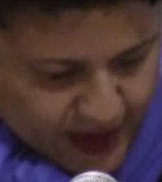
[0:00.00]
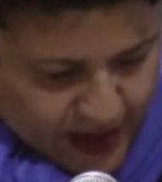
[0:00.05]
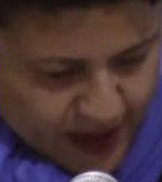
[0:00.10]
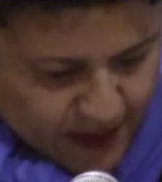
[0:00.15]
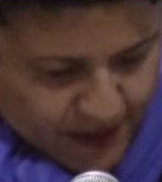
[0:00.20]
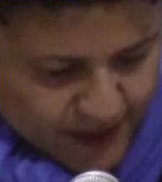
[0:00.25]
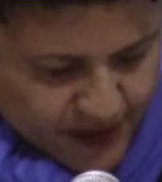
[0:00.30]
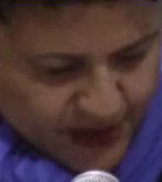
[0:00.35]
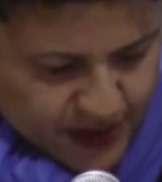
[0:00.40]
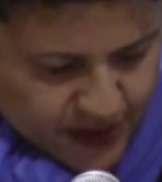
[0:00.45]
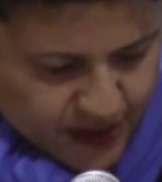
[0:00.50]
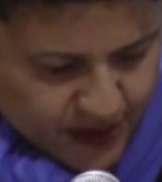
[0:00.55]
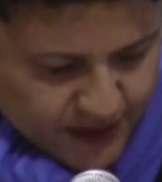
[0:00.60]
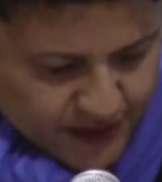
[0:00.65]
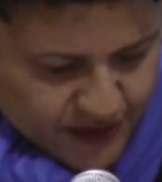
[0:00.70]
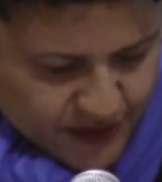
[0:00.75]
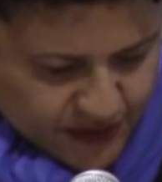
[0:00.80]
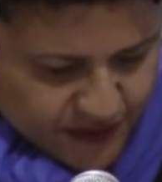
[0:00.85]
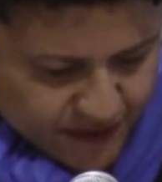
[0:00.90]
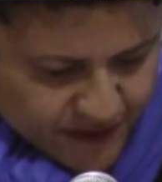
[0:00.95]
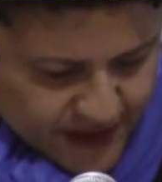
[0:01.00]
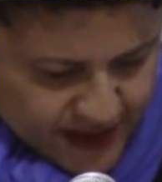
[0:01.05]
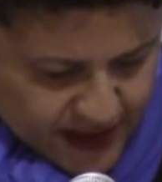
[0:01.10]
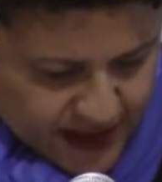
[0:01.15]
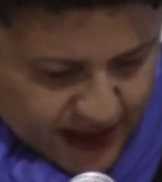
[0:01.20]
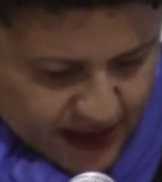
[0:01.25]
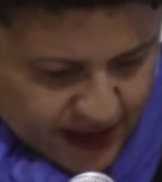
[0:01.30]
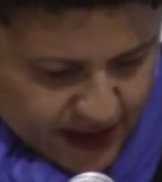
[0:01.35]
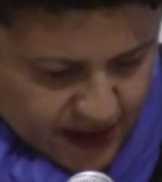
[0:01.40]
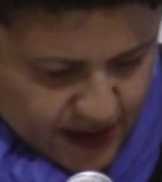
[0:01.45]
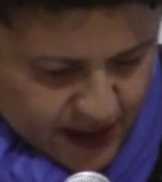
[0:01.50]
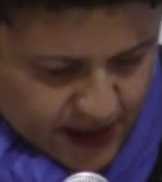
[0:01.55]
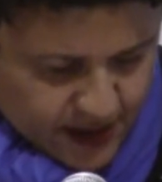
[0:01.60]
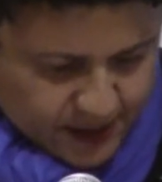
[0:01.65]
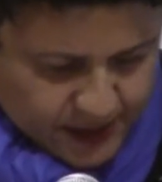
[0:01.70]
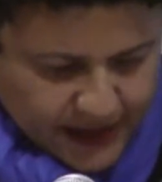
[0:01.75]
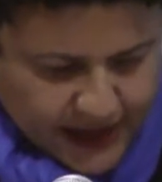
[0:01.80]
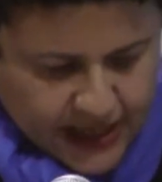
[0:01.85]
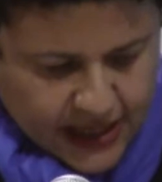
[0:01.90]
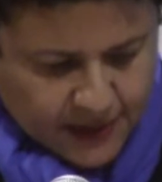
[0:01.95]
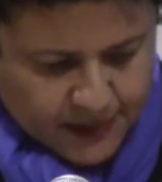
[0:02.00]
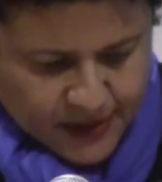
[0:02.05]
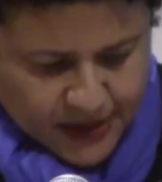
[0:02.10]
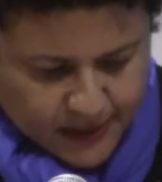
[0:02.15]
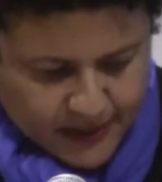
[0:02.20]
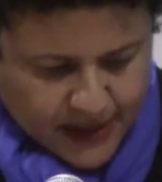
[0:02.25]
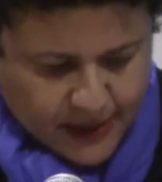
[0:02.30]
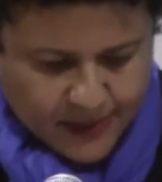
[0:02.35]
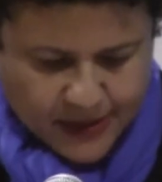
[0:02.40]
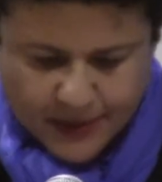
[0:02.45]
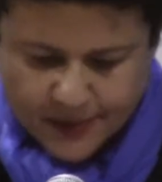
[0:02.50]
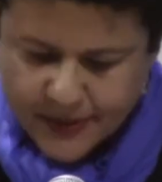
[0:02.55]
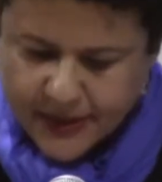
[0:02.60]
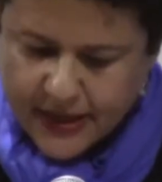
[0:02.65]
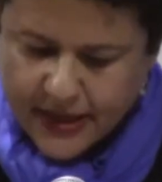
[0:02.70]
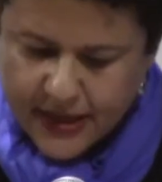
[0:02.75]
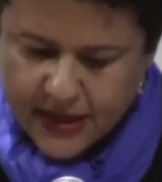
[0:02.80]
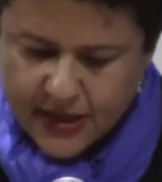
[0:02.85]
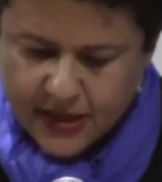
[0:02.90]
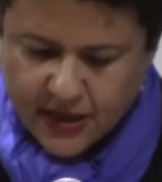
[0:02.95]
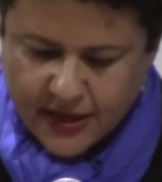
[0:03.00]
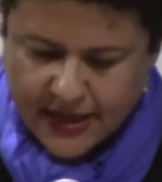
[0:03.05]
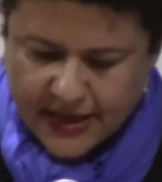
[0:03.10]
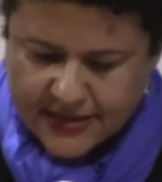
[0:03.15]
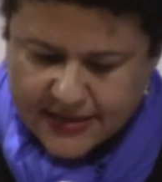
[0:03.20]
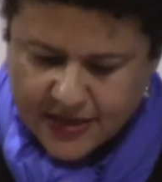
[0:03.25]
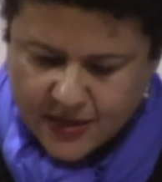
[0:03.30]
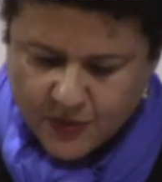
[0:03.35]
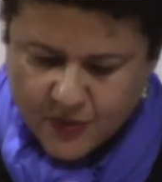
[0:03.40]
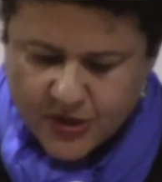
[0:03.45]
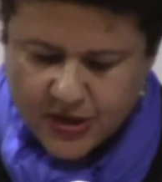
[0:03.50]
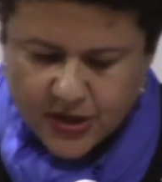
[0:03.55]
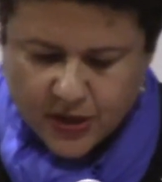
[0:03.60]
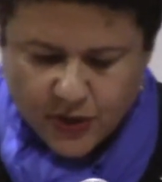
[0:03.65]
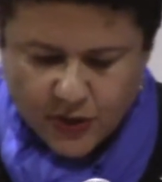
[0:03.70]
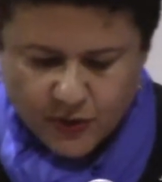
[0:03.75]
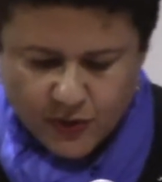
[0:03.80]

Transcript: Um, you know, I'm sort of thinking Blake, Blake, Blake, Blake, Blake as I'm reading